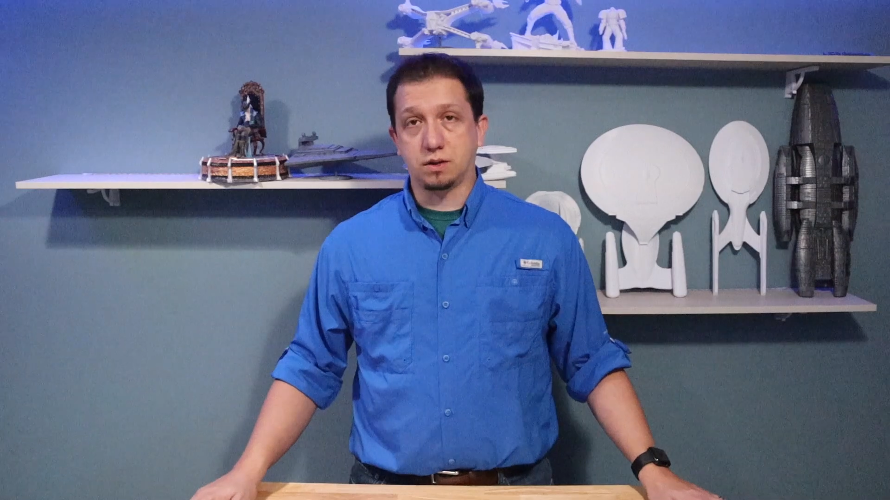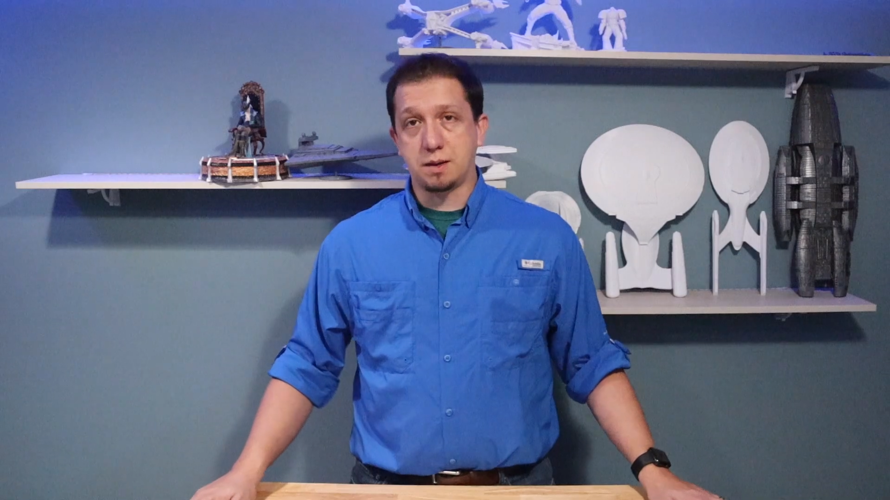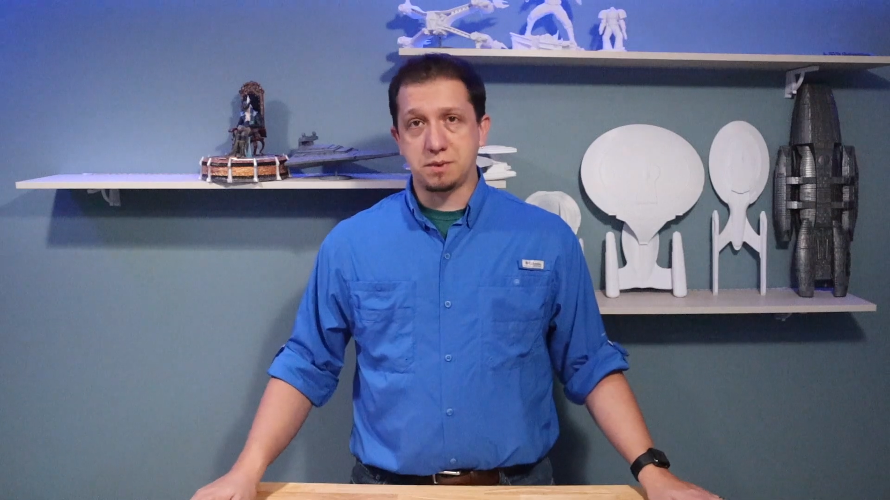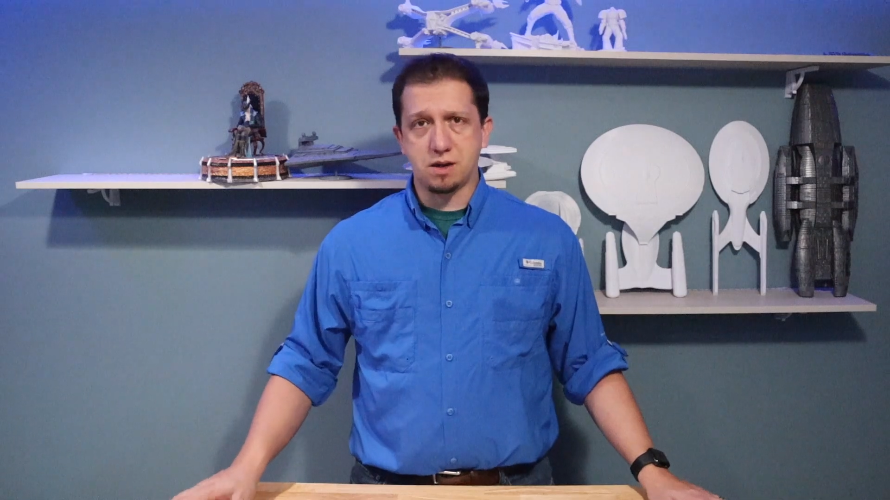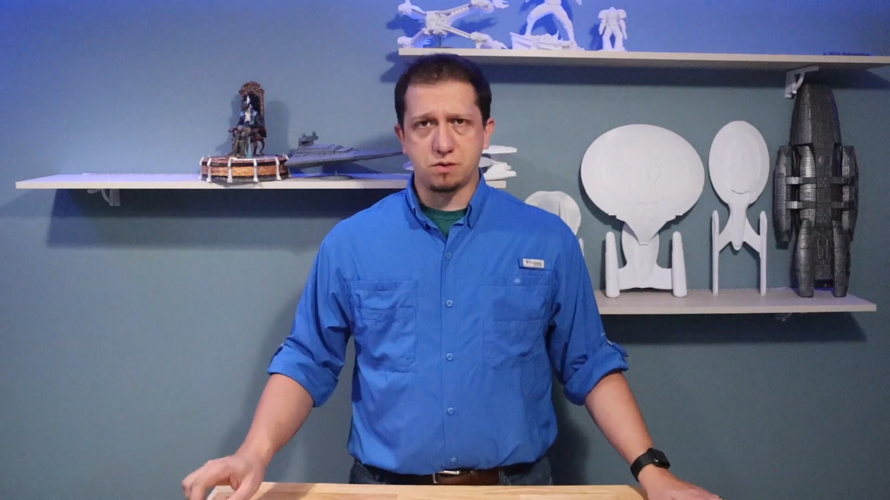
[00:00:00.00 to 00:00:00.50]

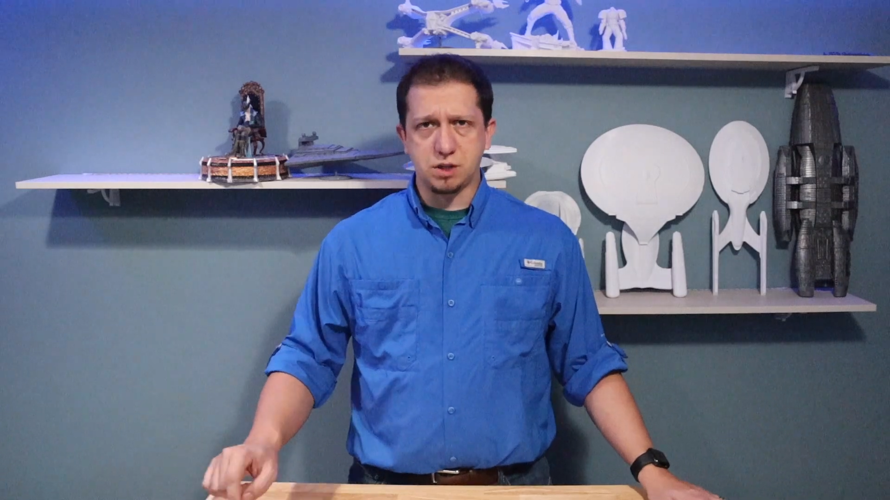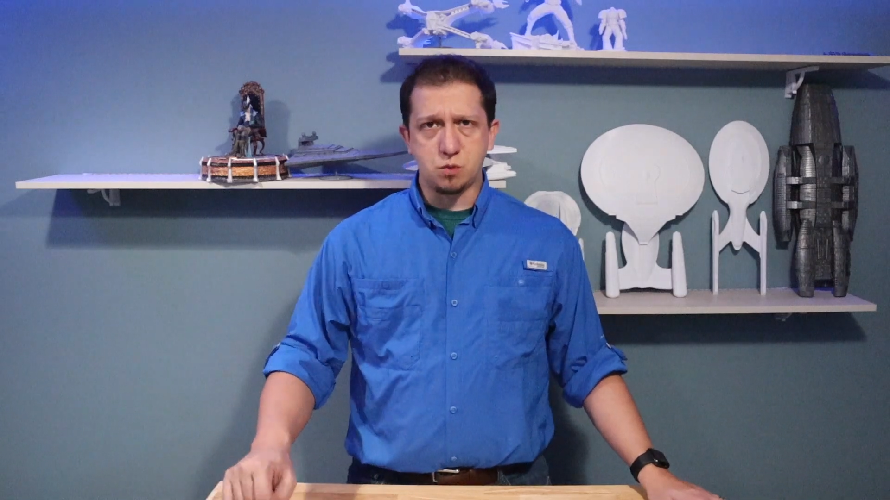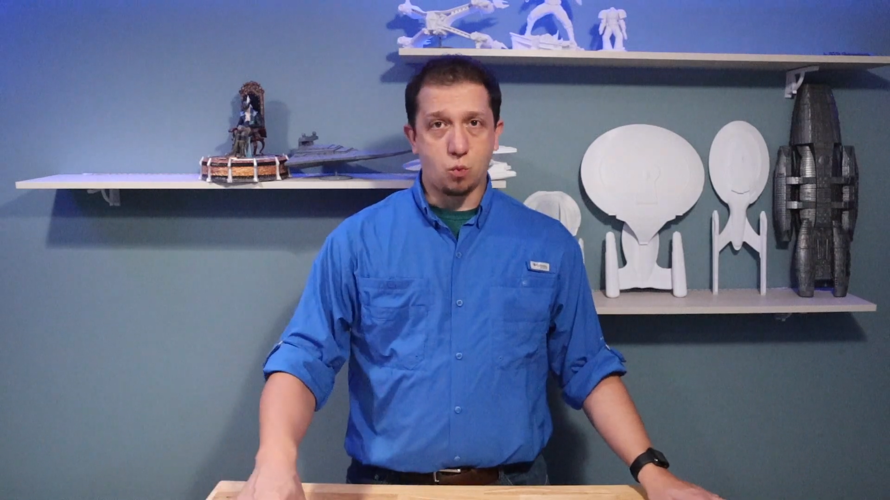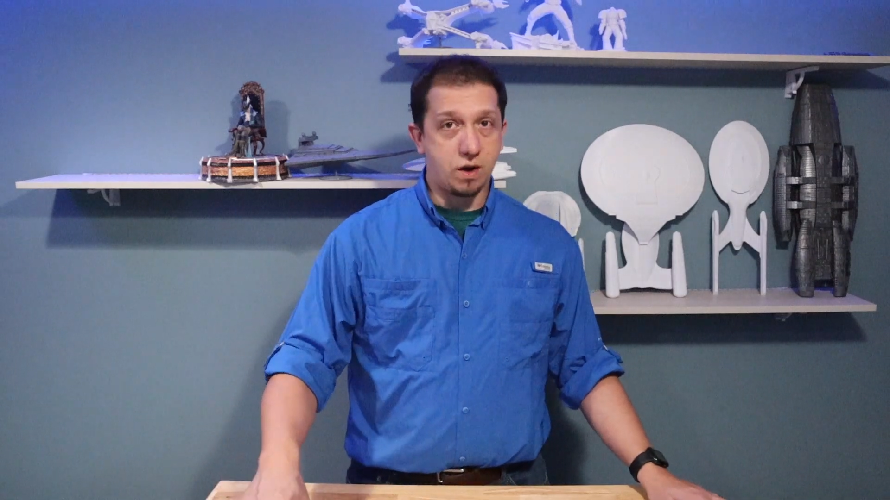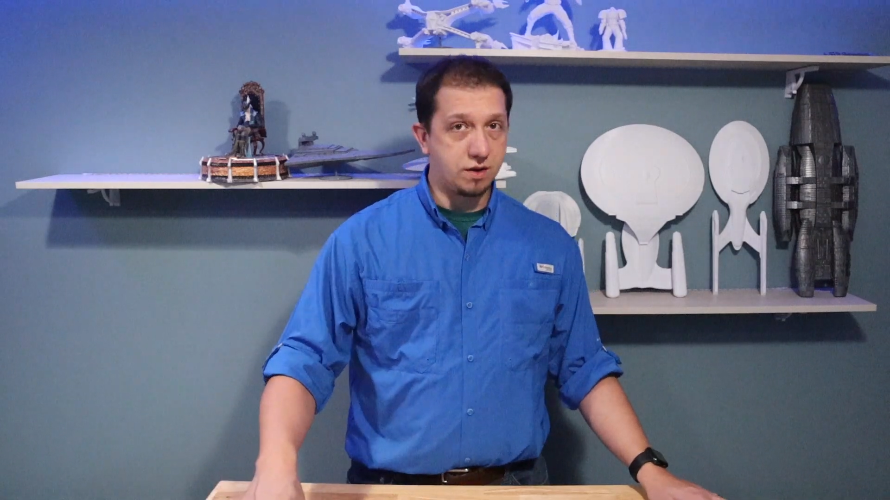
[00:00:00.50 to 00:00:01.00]
Let me know
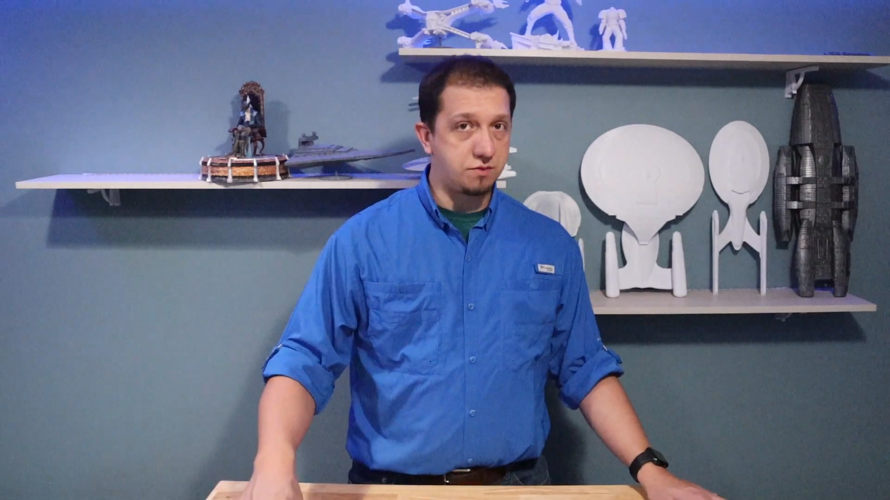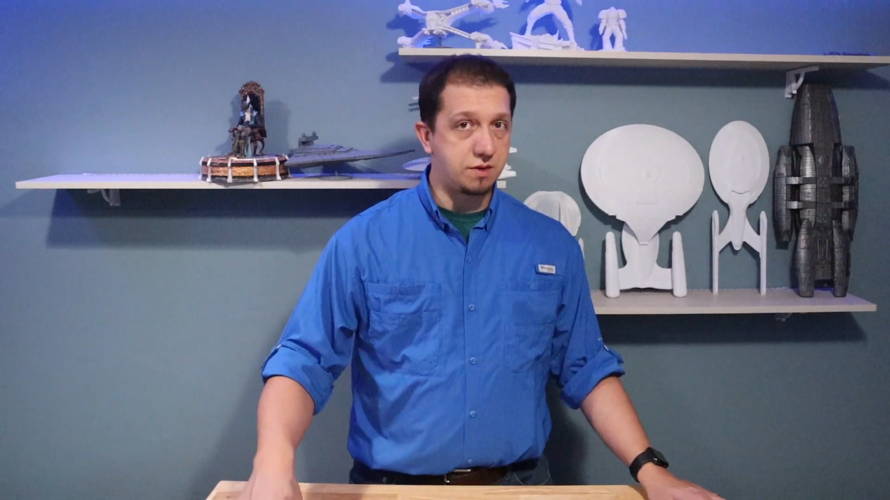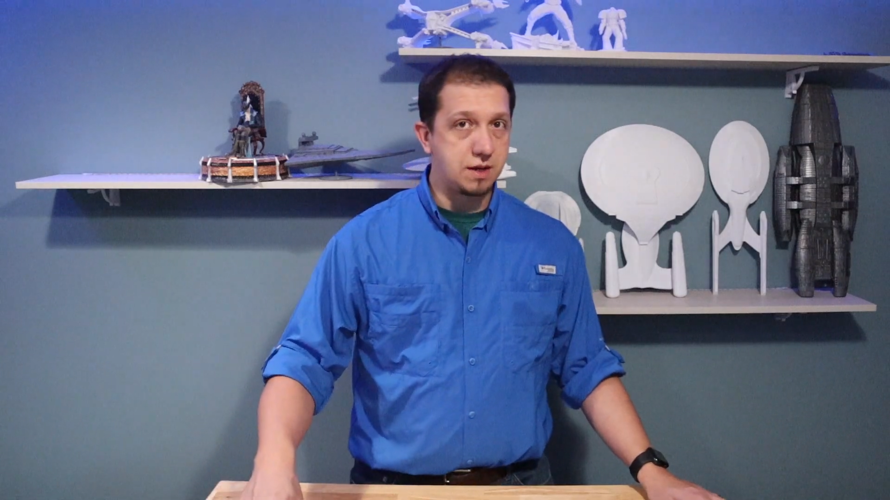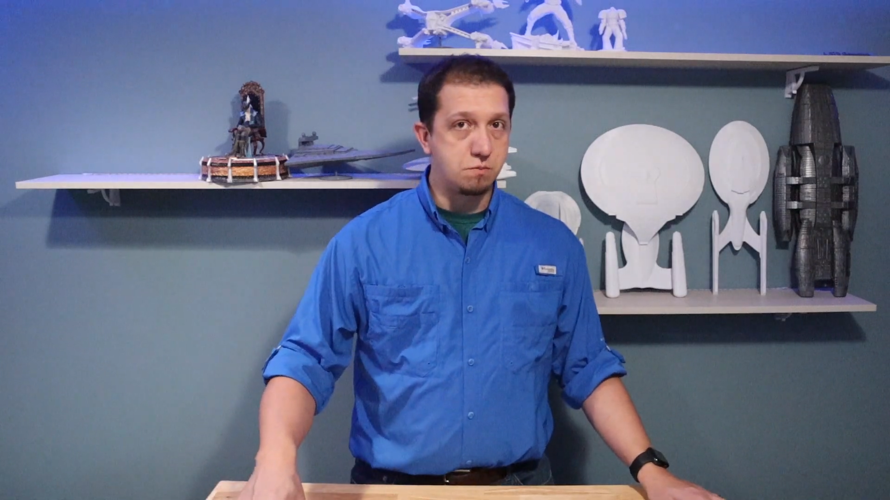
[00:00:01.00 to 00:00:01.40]
you want to see